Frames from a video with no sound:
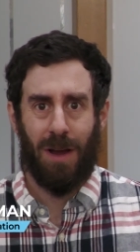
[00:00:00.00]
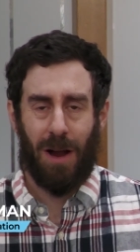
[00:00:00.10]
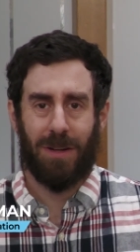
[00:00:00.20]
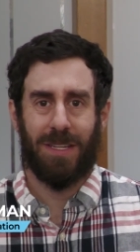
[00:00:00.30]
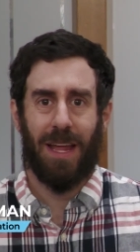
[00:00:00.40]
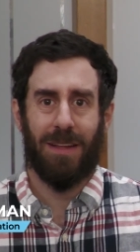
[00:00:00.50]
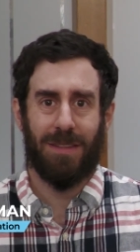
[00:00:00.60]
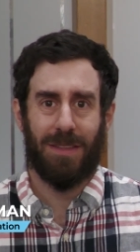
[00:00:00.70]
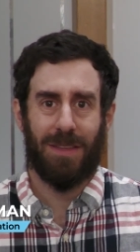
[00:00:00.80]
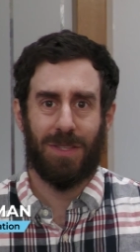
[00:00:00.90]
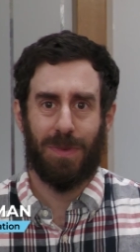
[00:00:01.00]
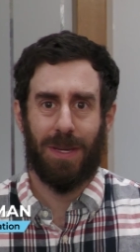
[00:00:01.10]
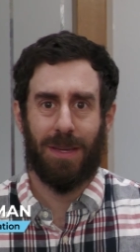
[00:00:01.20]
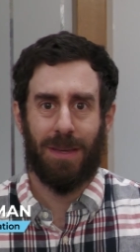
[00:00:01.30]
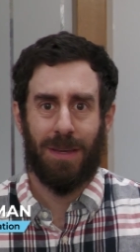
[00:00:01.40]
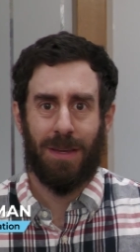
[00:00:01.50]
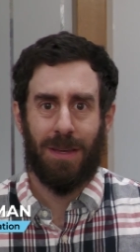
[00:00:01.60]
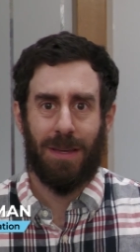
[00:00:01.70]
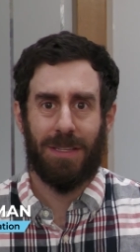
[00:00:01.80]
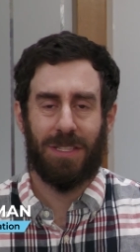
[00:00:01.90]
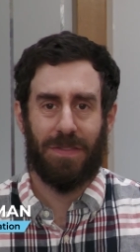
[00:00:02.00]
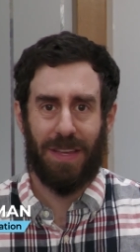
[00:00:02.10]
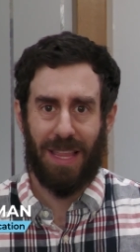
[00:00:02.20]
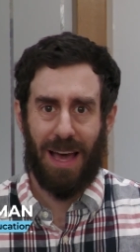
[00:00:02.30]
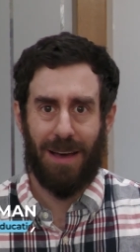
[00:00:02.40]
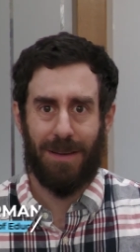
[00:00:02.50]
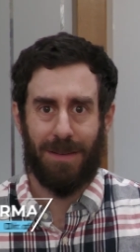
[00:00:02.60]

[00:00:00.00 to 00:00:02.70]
Our tenant this week is tefillah.